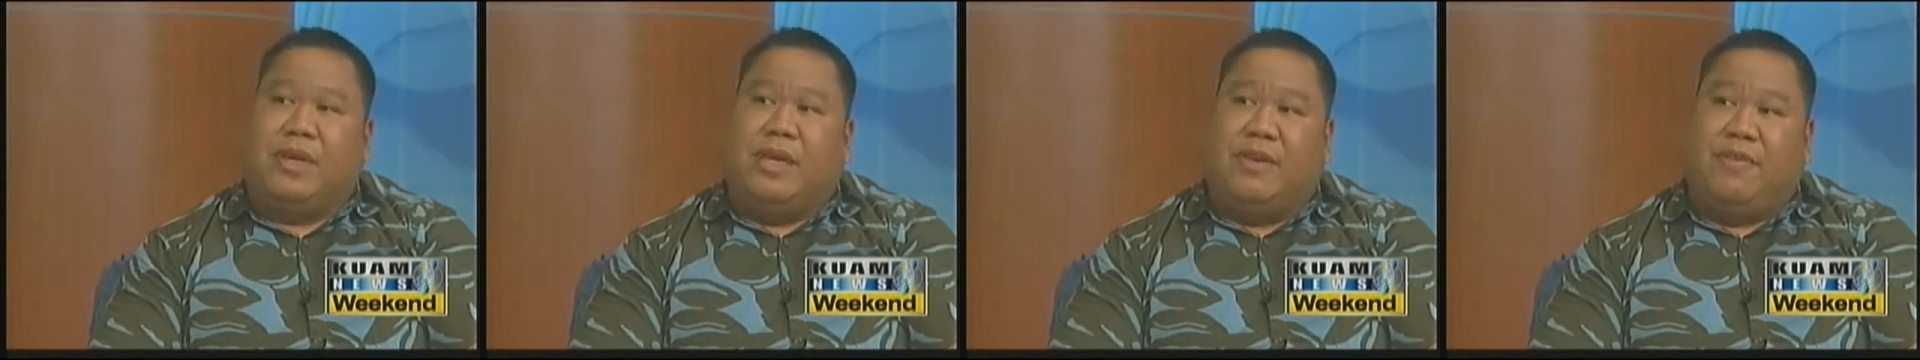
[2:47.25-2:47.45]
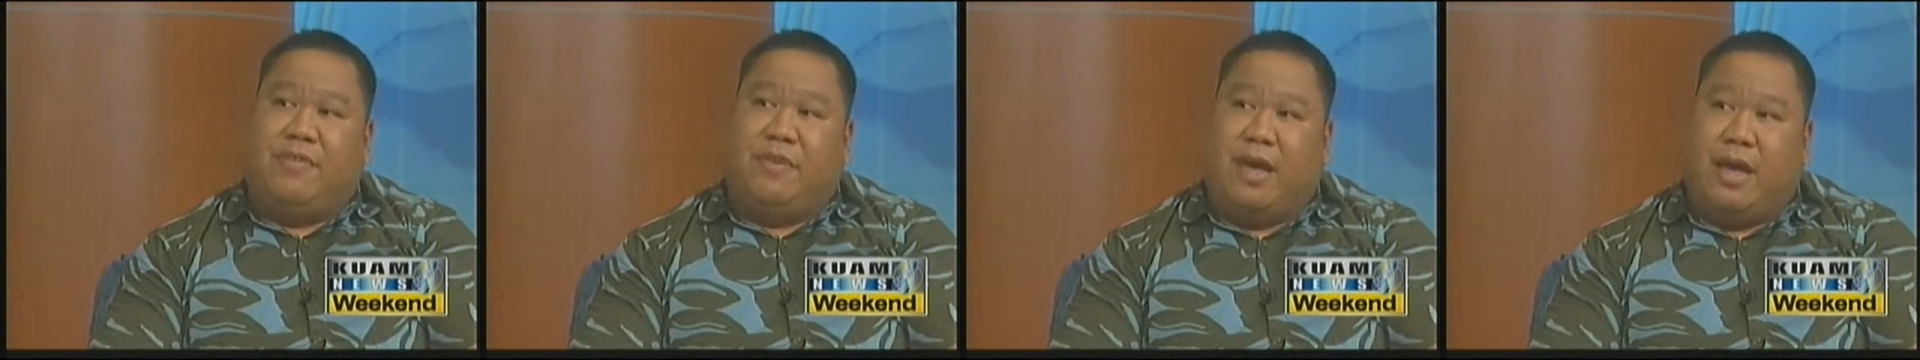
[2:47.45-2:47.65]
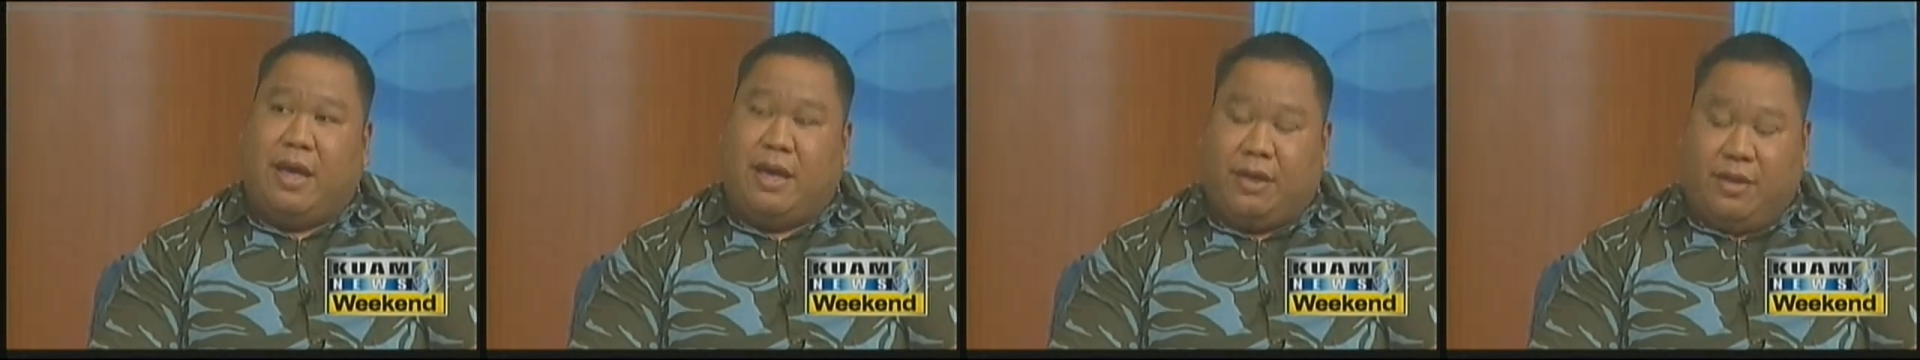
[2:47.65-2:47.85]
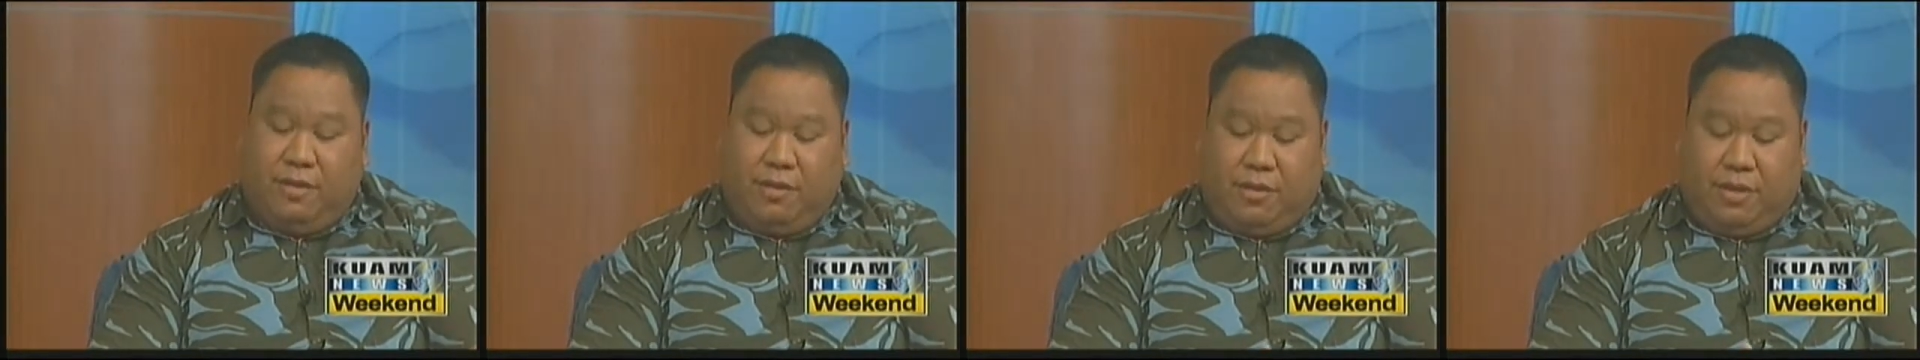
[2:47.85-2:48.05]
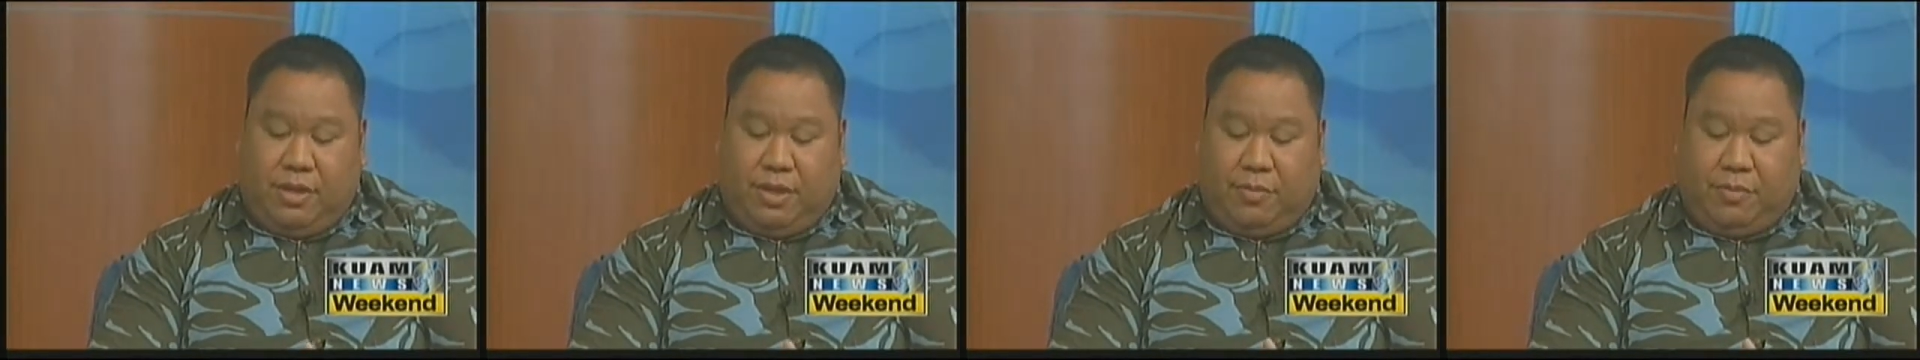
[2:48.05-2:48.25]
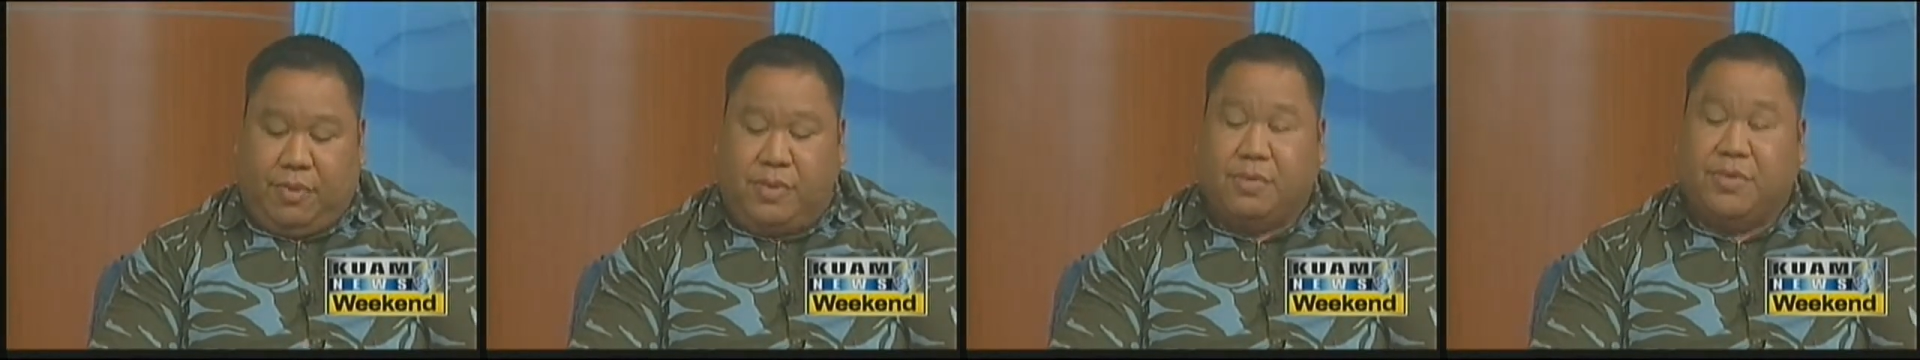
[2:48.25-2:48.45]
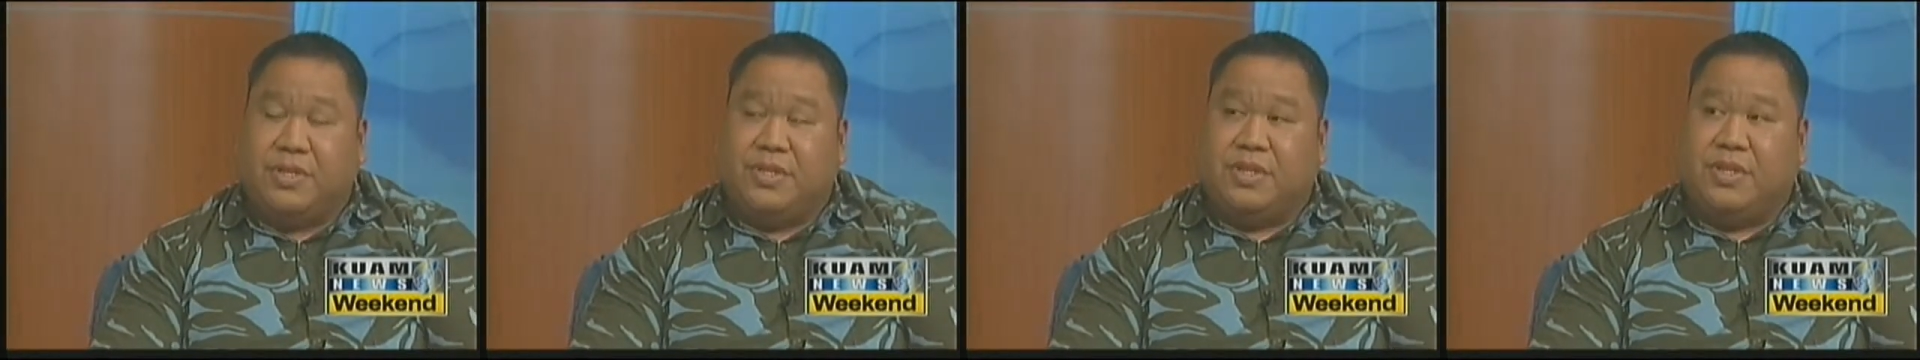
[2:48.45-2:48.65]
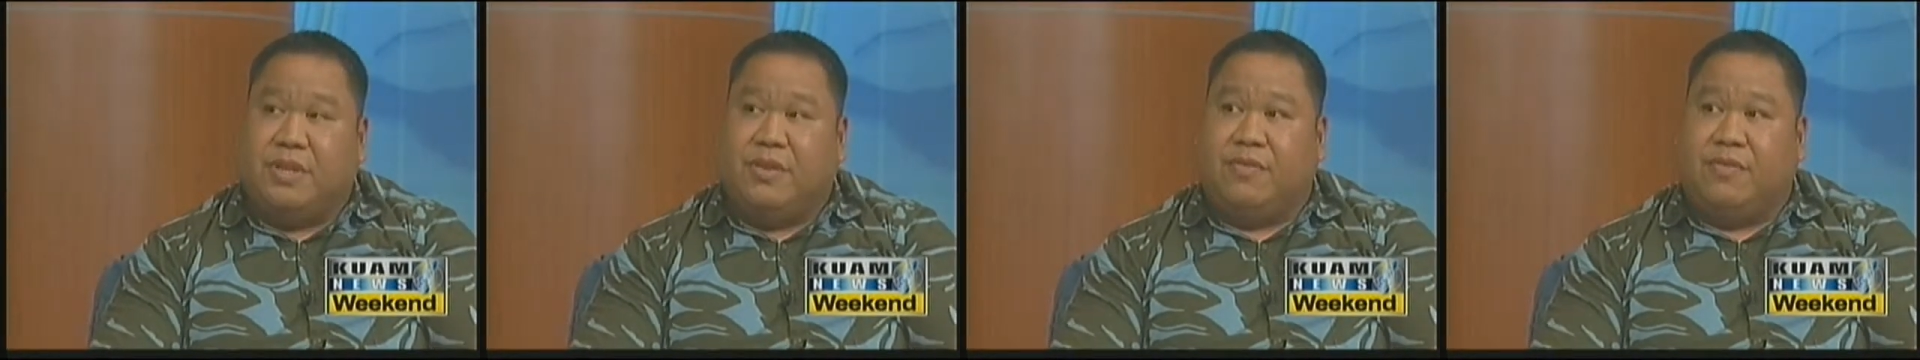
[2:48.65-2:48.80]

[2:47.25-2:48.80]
had or that we receive